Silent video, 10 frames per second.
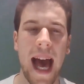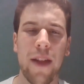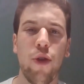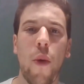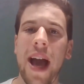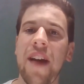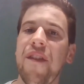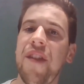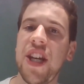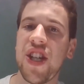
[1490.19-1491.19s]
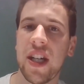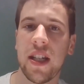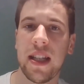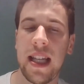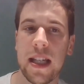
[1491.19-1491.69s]
And the way I
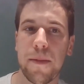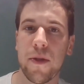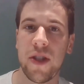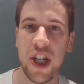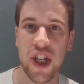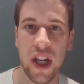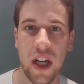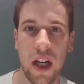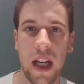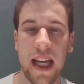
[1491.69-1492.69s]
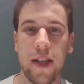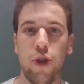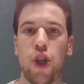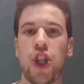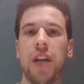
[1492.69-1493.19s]
envision this position is
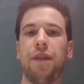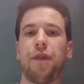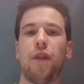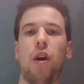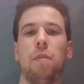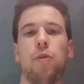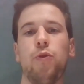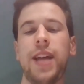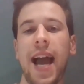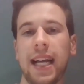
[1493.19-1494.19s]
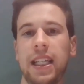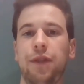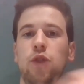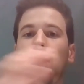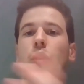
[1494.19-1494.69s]
to shift from
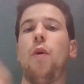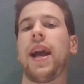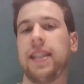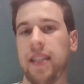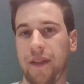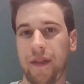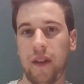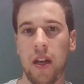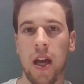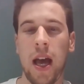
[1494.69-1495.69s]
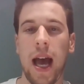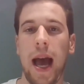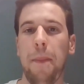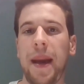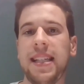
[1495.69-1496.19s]
reactive to proactive.
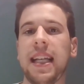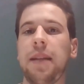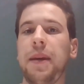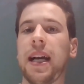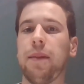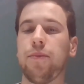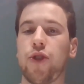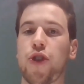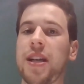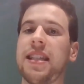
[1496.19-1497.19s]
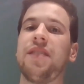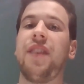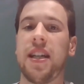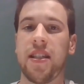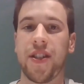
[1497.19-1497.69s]
and basically become trust
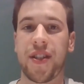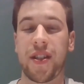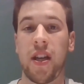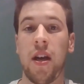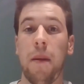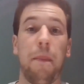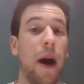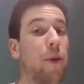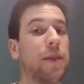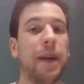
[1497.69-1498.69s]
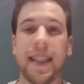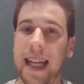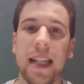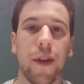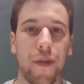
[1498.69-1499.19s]
advisors, powered by
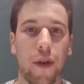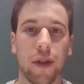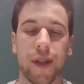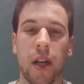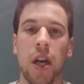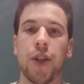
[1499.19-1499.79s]
data, of course.